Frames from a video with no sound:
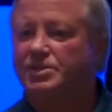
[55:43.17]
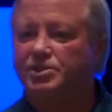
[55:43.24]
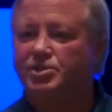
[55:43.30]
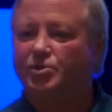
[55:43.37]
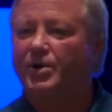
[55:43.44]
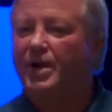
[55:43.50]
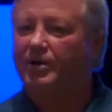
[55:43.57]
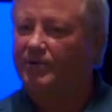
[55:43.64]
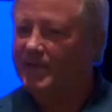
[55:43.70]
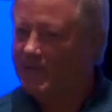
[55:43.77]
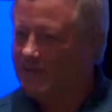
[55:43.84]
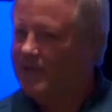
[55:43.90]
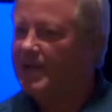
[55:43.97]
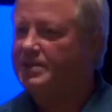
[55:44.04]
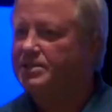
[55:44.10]
is directly
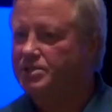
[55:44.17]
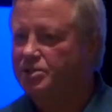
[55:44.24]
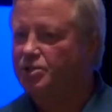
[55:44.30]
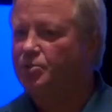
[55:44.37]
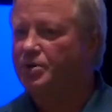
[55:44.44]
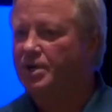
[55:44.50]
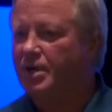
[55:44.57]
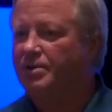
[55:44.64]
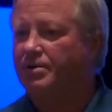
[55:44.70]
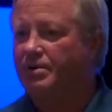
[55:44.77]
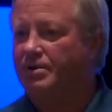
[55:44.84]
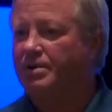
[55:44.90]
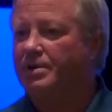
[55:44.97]
connected to another.